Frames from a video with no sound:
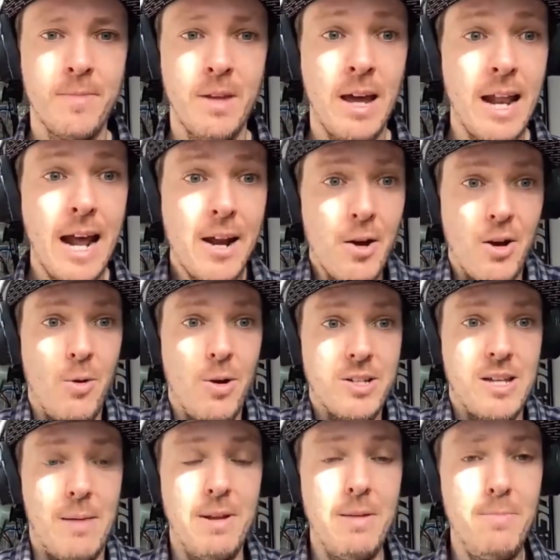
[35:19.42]
And I don't know
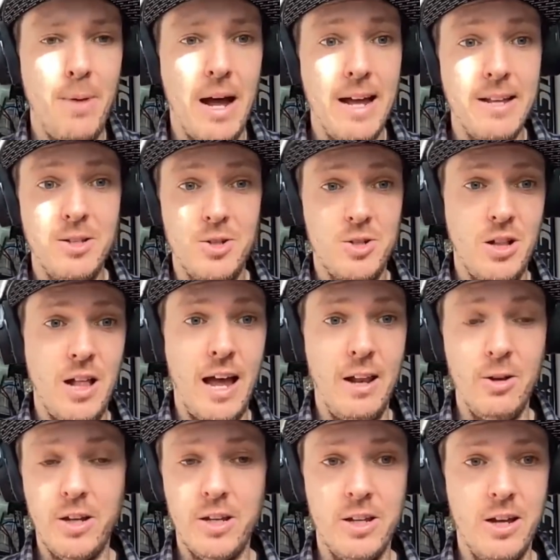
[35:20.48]
what's happening, but I just
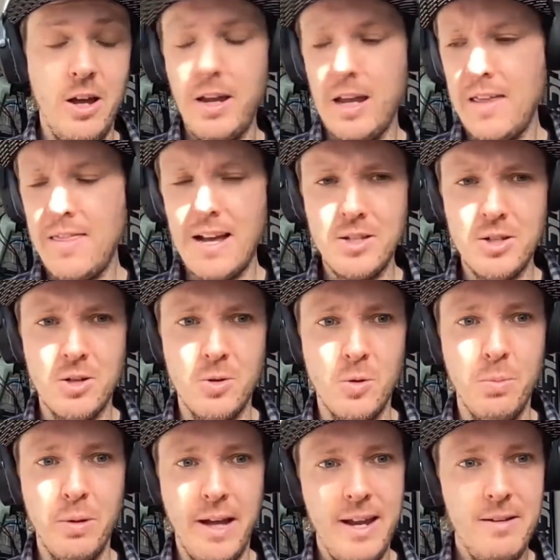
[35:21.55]
like looking at. Okay, that's a
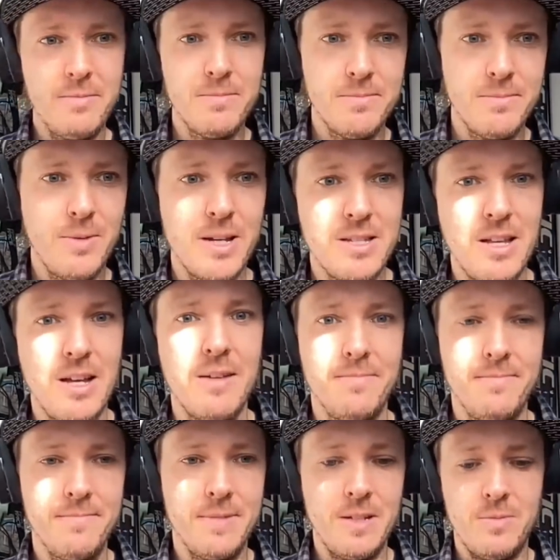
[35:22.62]
cool plane. No, it's super
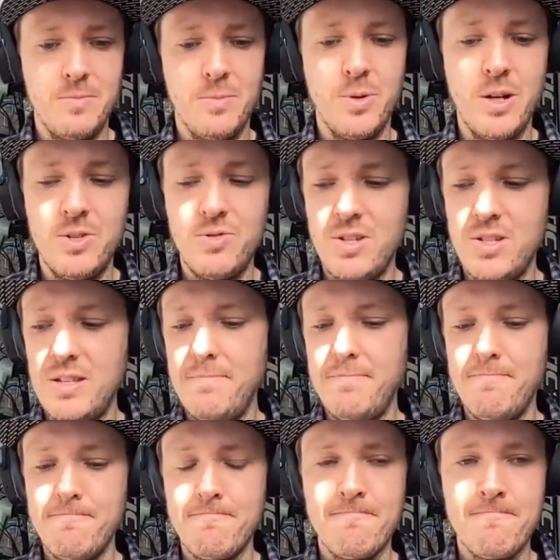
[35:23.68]
interesting. Yeah, it's super
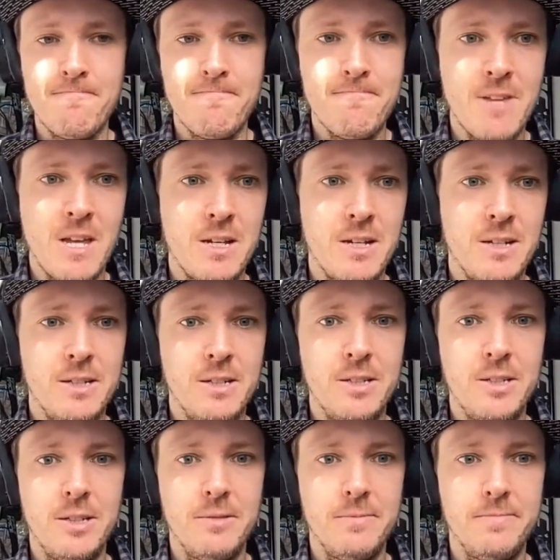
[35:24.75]
interesting. I think
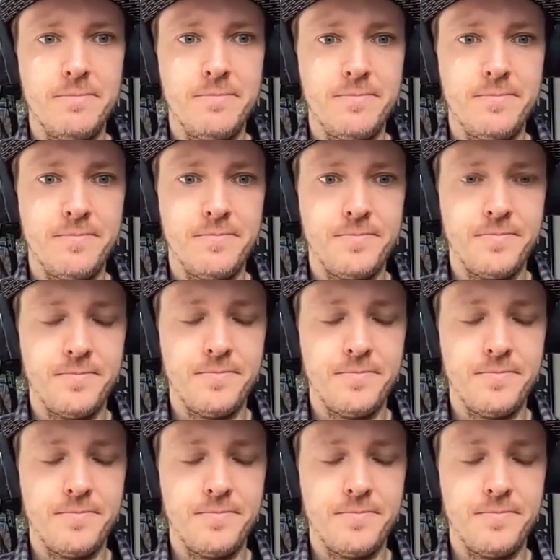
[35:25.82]
it's interesting as